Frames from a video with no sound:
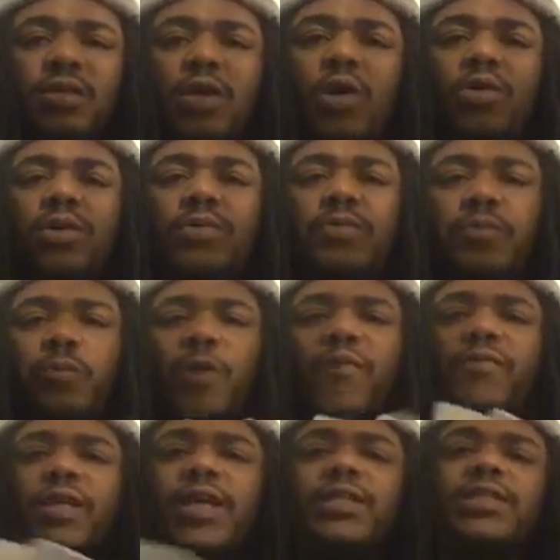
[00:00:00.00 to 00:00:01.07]
go to
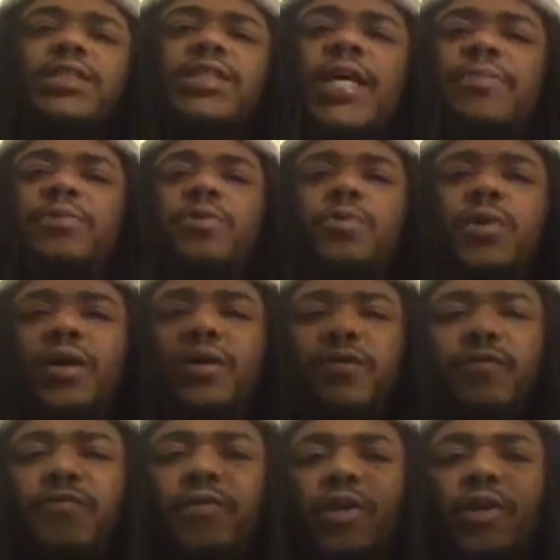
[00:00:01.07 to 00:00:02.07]
Revelation chapter 1,